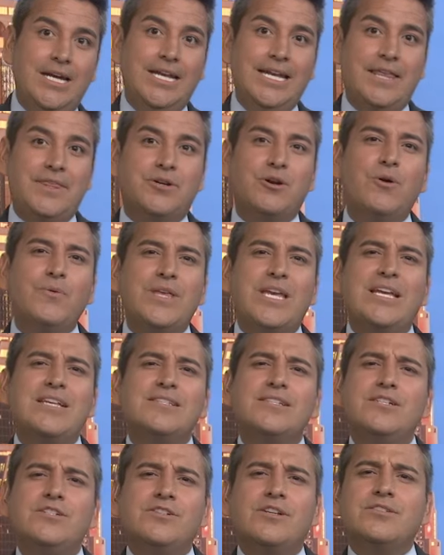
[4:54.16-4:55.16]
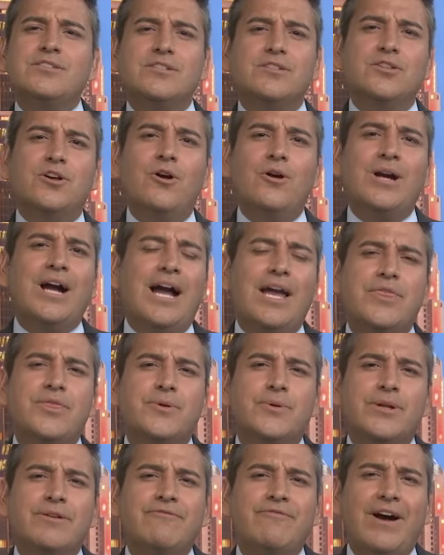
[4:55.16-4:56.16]
Now, the growth isn't just along
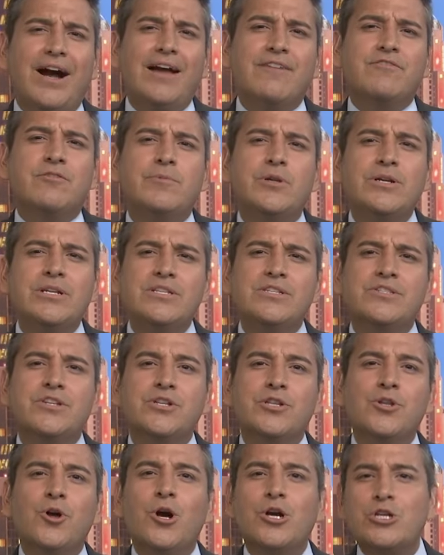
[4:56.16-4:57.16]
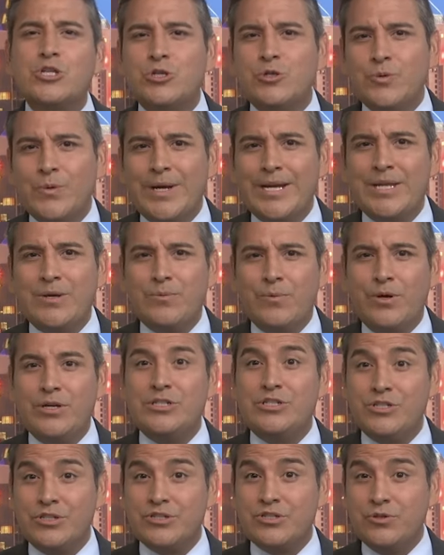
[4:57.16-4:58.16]
I-35. Communities along
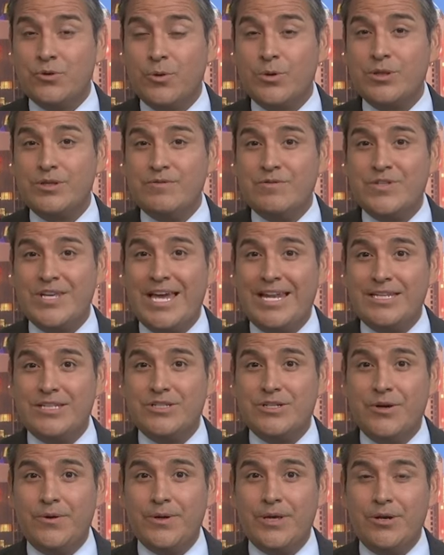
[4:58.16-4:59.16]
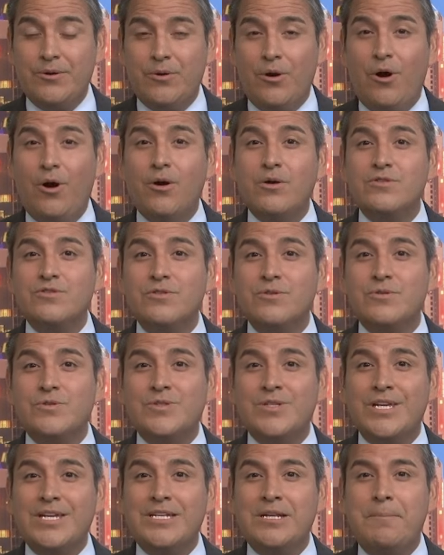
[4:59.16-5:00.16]
281 just north of San Antonio also
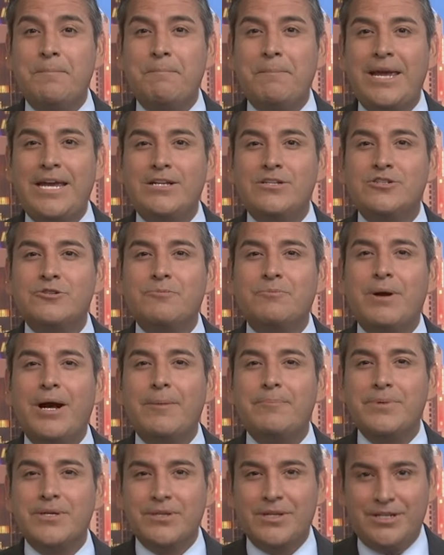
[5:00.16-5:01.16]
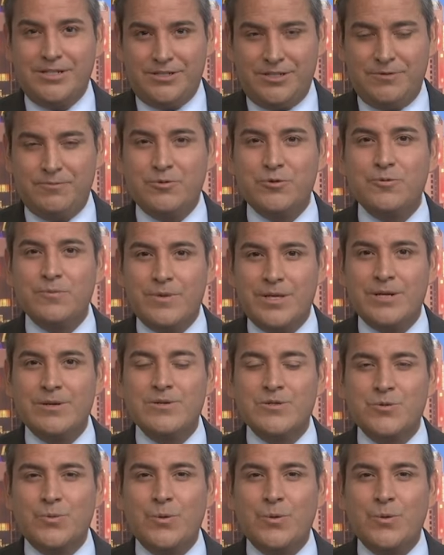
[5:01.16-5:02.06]
seeing a major population boom there as